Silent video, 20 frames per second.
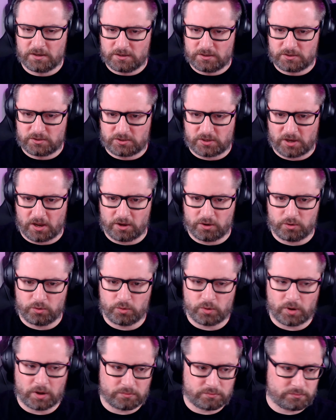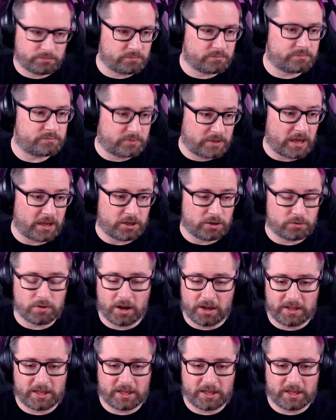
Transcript: So yeah, you're right.